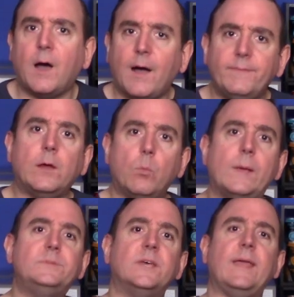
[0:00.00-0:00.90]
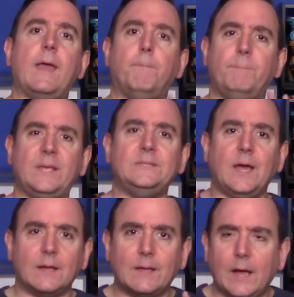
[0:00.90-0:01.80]
on their website at
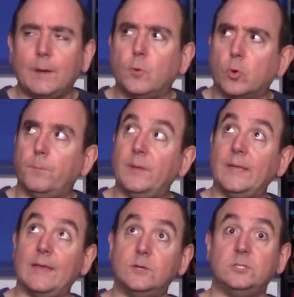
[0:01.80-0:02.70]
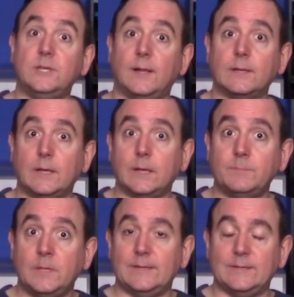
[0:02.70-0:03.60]
bing.com or
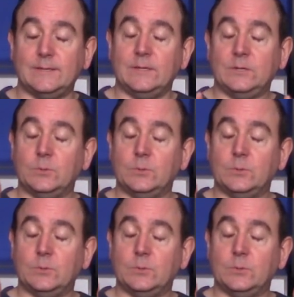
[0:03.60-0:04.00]
bingenergy.com.